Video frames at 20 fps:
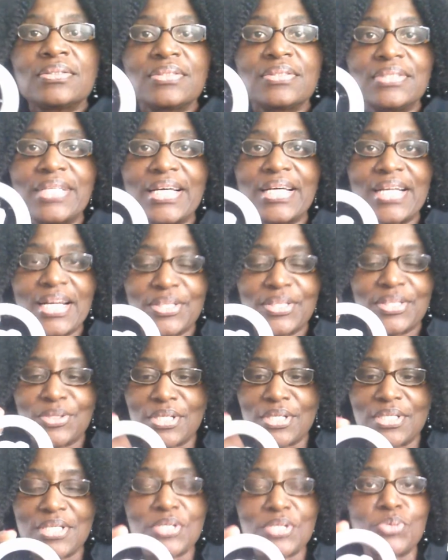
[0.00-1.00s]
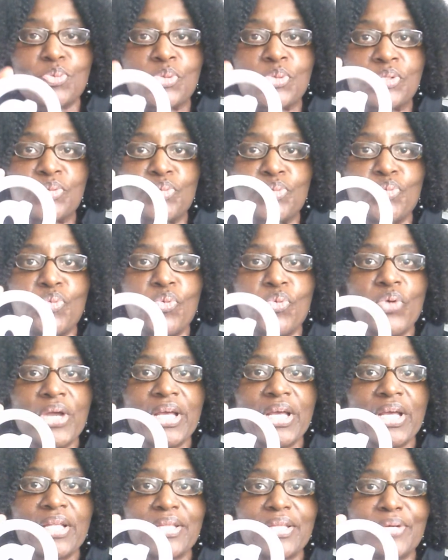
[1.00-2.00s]
Then I thought this was
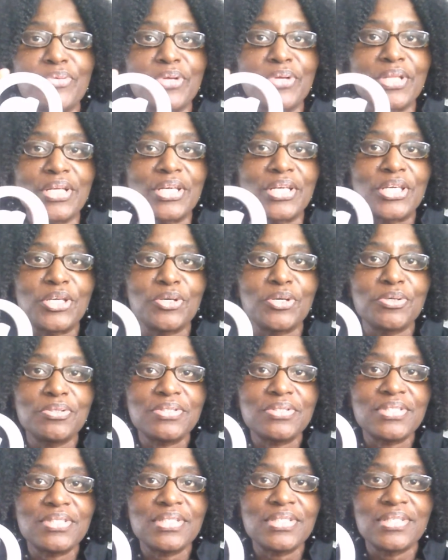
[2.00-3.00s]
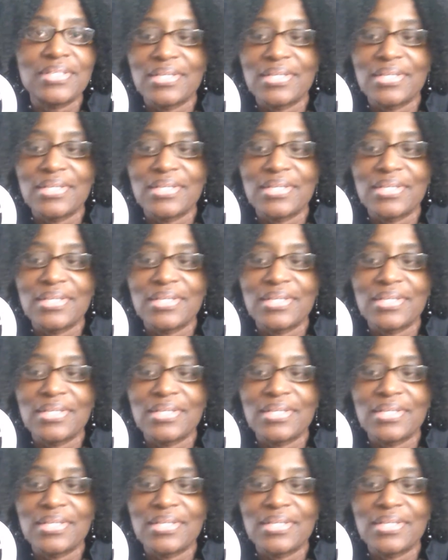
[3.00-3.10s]
really cute.